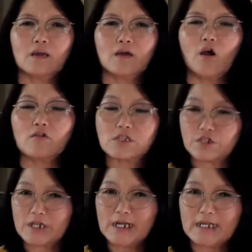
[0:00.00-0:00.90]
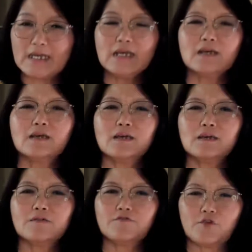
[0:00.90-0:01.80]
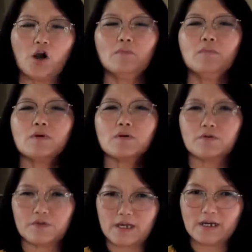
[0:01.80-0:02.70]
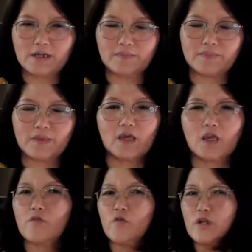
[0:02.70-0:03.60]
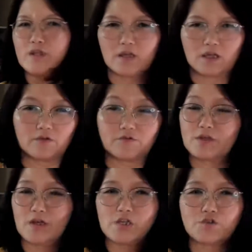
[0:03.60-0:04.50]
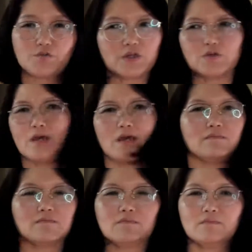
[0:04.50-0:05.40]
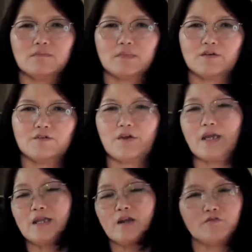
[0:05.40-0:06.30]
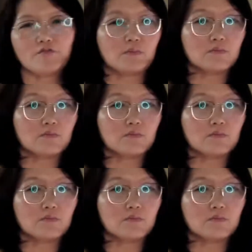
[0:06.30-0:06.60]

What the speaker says: Originally from Korea. If you read the history, you can find it out from